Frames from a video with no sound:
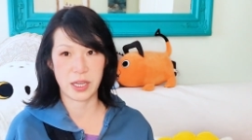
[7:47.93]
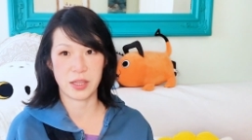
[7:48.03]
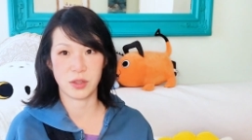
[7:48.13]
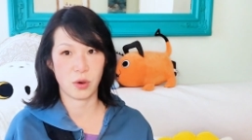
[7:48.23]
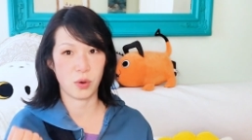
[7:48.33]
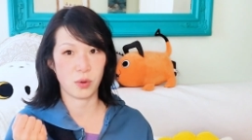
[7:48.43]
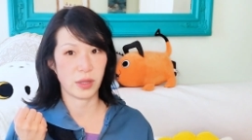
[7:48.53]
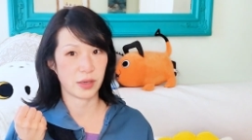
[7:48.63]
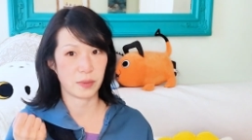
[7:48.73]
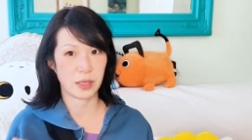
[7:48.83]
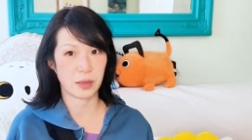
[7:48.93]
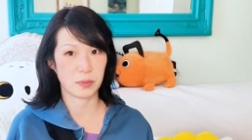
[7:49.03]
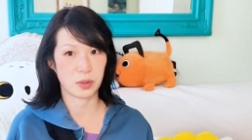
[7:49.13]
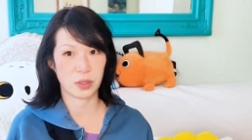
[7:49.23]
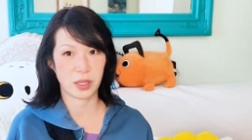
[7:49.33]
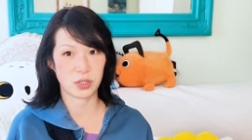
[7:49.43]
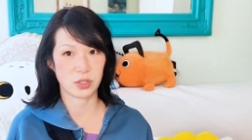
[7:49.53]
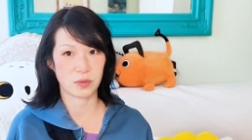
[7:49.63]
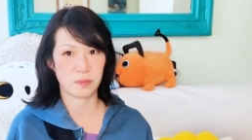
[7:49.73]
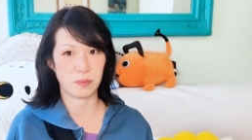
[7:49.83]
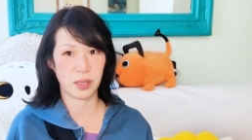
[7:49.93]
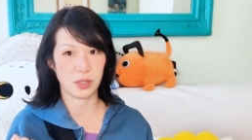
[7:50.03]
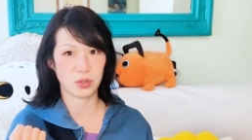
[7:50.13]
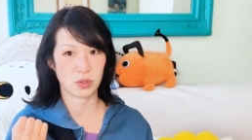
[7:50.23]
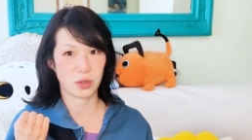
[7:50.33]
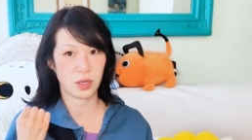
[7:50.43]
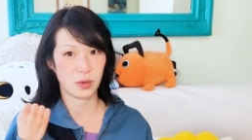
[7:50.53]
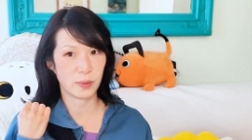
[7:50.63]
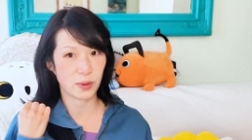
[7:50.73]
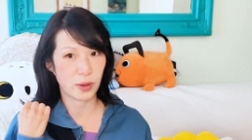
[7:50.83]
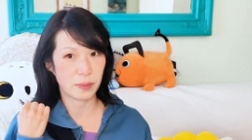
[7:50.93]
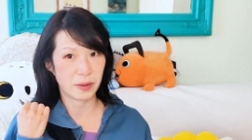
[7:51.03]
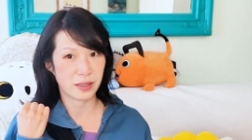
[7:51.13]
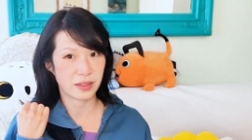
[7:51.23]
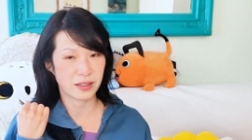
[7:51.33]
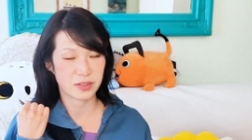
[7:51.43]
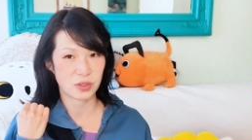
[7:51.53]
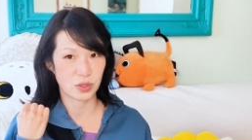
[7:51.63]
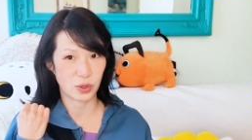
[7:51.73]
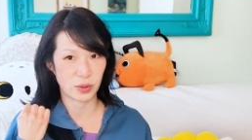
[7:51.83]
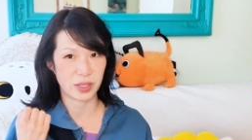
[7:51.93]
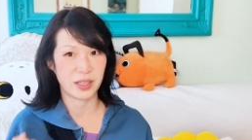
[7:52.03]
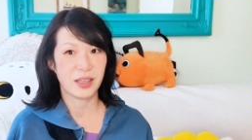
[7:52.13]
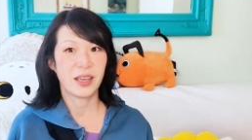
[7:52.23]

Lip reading: and the whole like being able to like just bend your elbow up like this slowly